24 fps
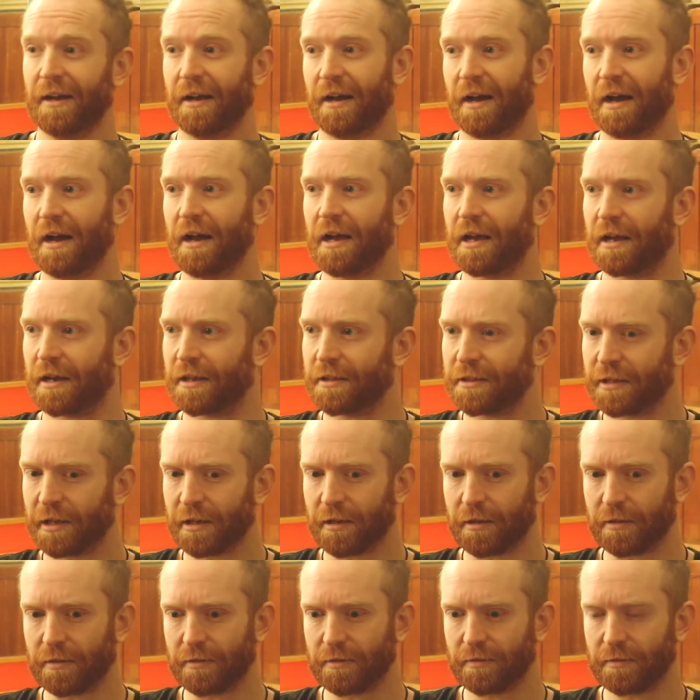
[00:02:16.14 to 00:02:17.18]
high. And I
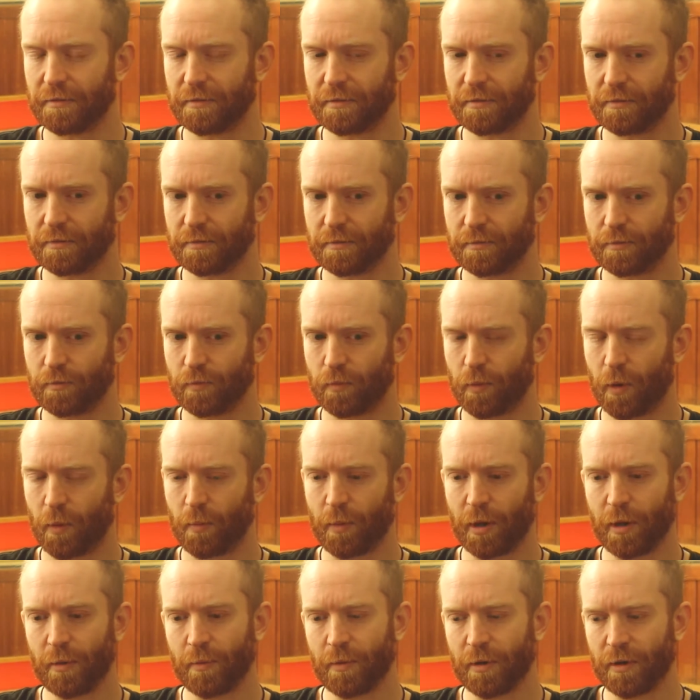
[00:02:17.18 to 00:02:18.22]
think when
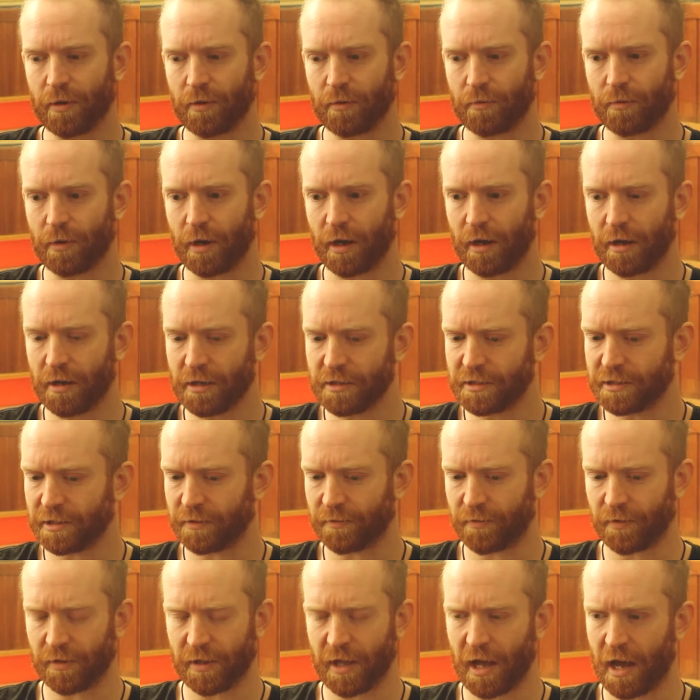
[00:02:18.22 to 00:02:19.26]
we were rehearsing
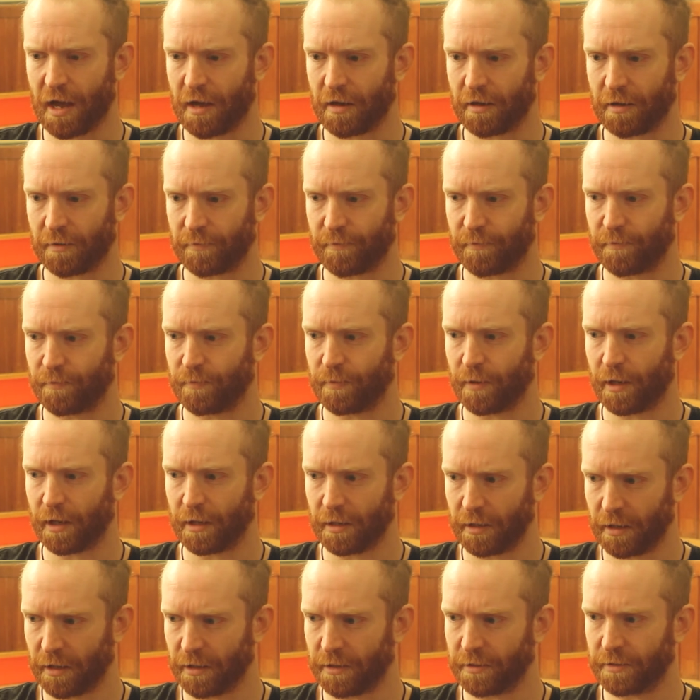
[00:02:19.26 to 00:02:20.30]
for that, I
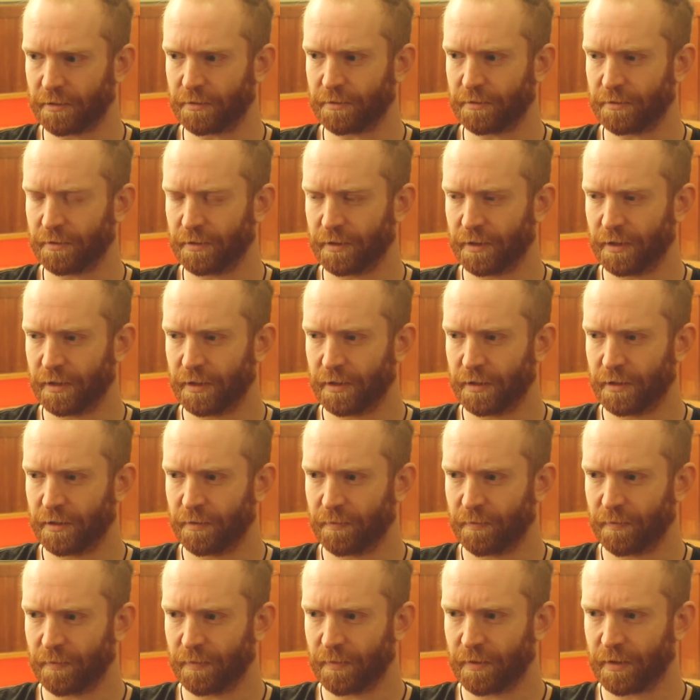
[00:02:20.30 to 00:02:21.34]
learned
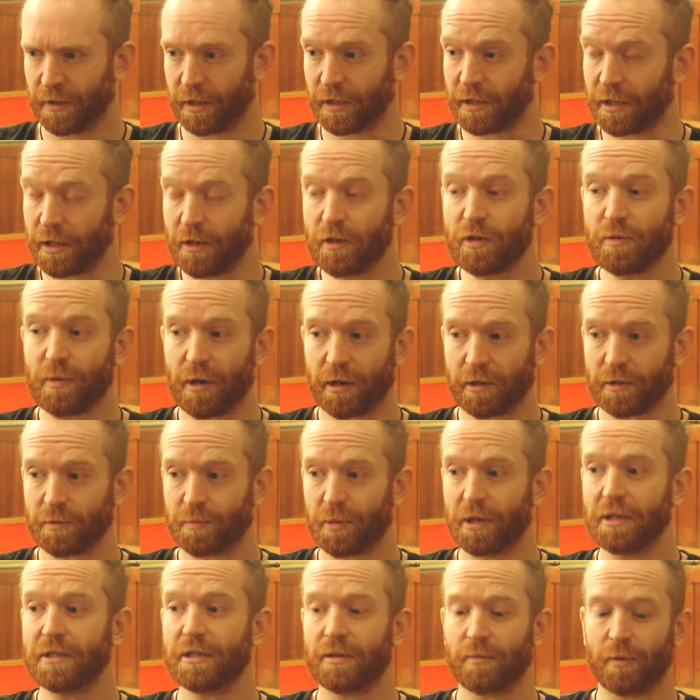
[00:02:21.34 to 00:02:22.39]
a huge amount because
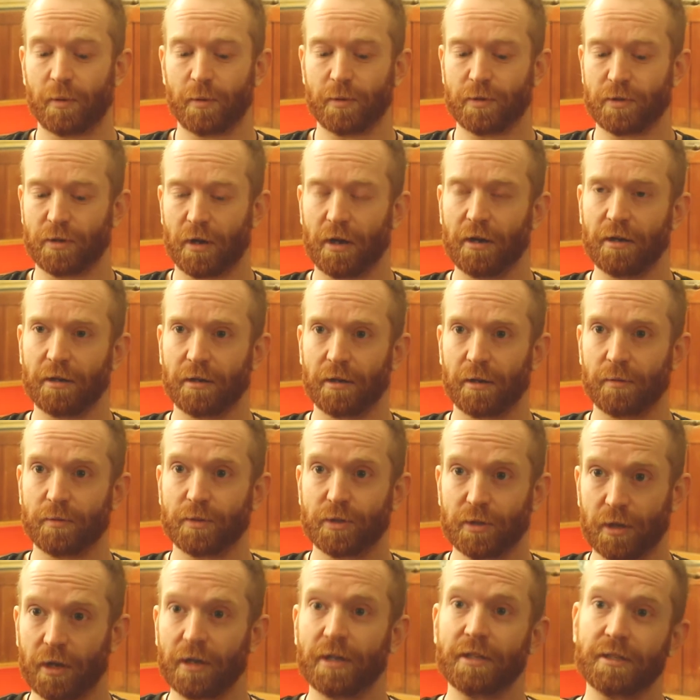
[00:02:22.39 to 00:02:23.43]
basically I was
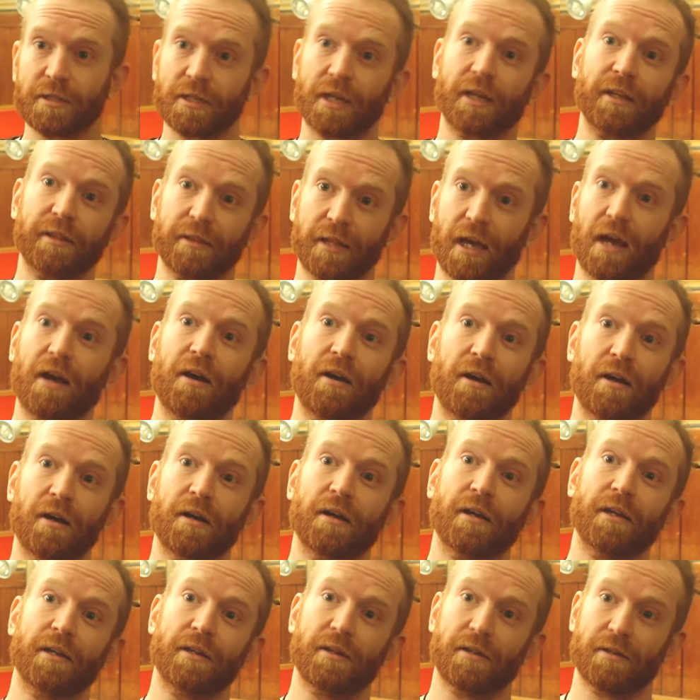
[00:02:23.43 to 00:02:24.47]
trying to sing that
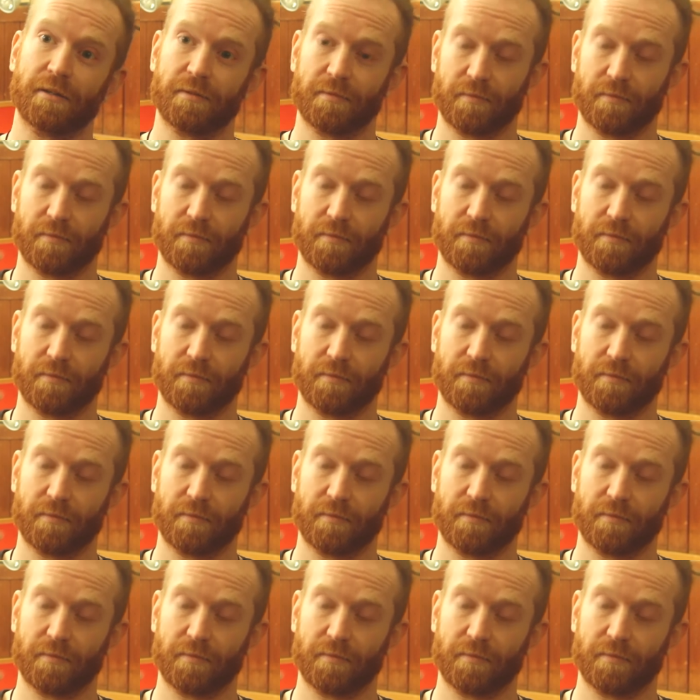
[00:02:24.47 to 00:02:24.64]
high